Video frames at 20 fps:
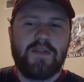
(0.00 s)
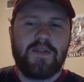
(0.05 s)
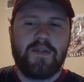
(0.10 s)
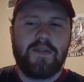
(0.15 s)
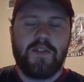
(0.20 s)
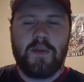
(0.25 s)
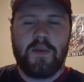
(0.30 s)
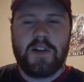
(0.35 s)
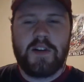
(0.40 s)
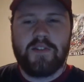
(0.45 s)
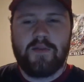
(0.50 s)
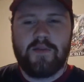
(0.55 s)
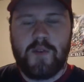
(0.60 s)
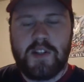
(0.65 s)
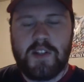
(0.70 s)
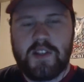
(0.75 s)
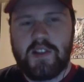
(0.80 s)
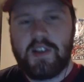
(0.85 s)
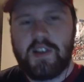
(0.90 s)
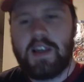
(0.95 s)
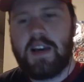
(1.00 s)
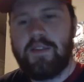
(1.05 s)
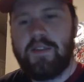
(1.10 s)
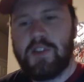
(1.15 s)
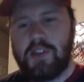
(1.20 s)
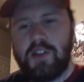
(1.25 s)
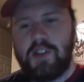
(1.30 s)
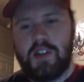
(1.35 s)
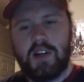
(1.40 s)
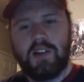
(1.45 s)
feel about what
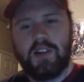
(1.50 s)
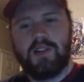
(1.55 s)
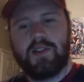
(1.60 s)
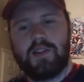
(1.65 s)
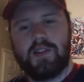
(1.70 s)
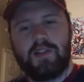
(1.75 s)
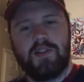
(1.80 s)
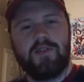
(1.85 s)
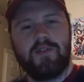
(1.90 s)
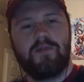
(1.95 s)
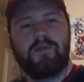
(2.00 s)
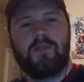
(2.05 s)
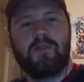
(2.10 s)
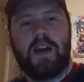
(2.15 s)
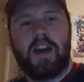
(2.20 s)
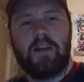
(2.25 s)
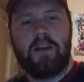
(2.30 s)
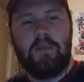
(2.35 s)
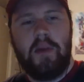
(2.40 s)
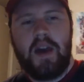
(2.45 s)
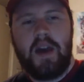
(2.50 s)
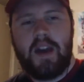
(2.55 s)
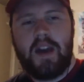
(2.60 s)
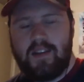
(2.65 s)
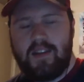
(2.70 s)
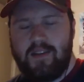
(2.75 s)
Sienkiewicz does to Aunt May?